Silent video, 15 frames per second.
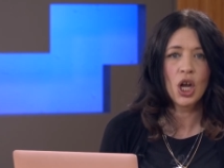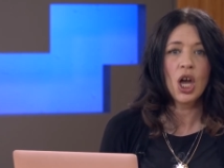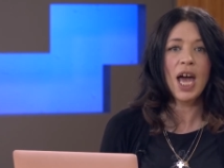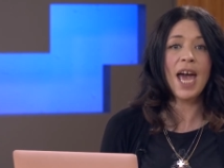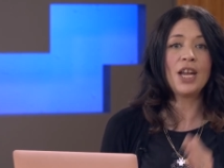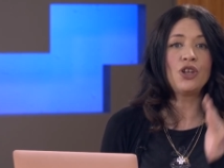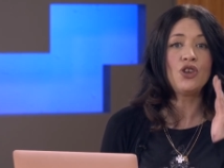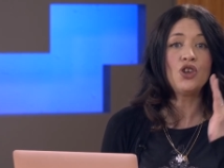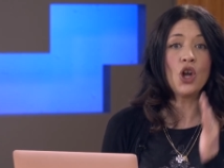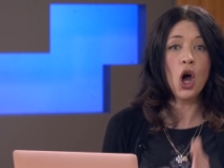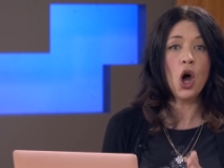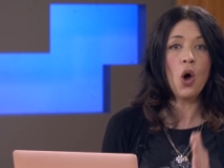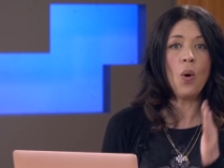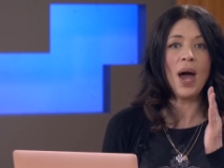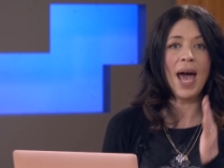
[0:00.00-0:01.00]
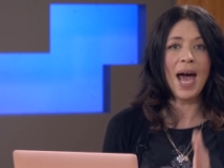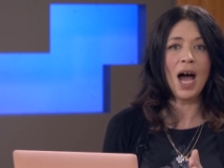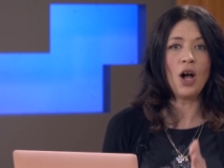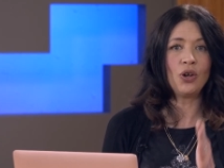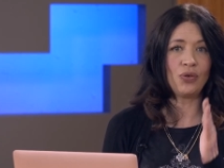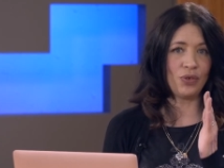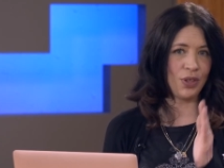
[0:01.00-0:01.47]
and no
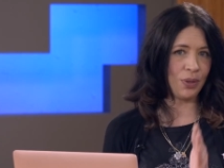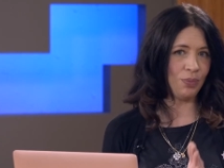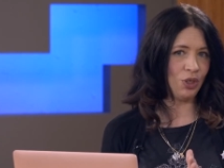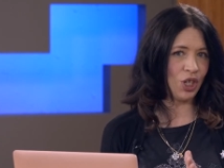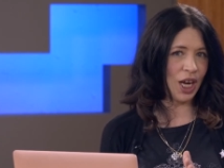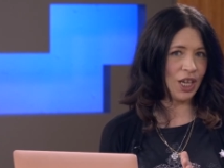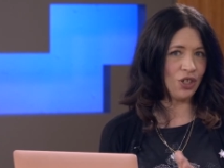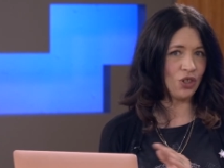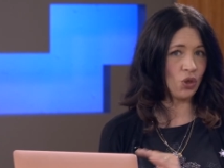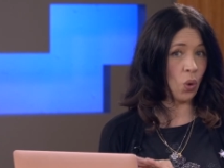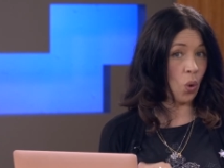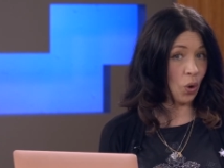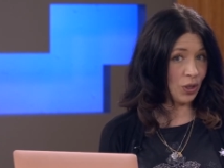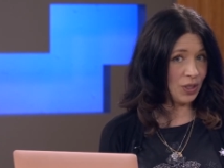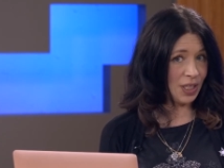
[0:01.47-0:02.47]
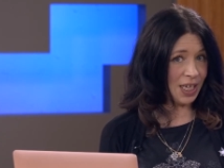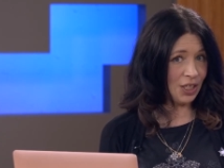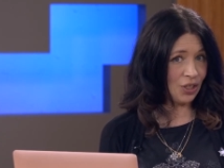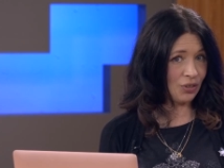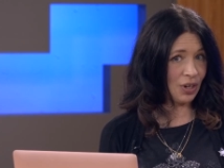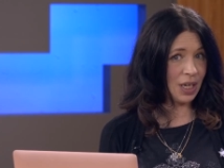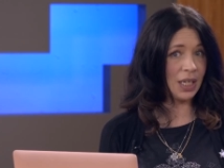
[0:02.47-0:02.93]
algorithm changes or
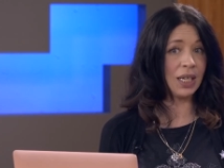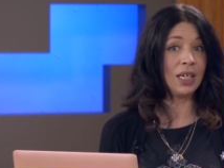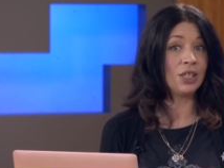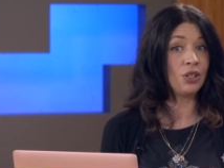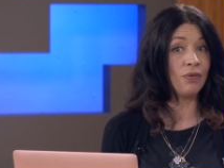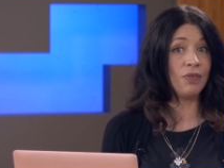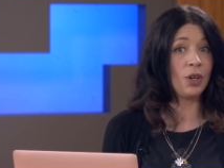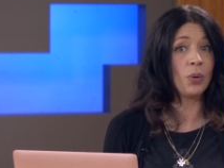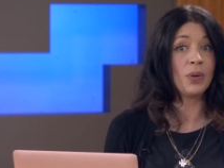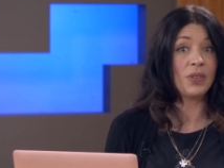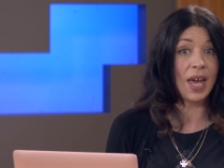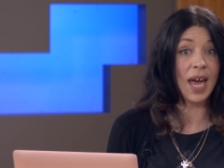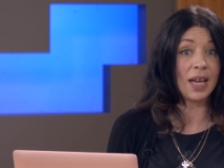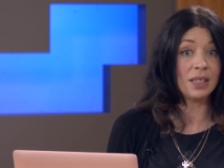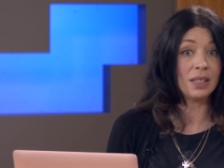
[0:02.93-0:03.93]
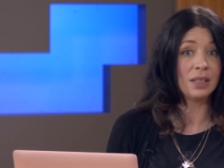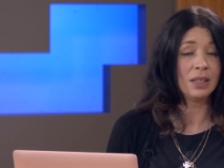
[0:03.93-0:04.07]
censoring can interfere with that.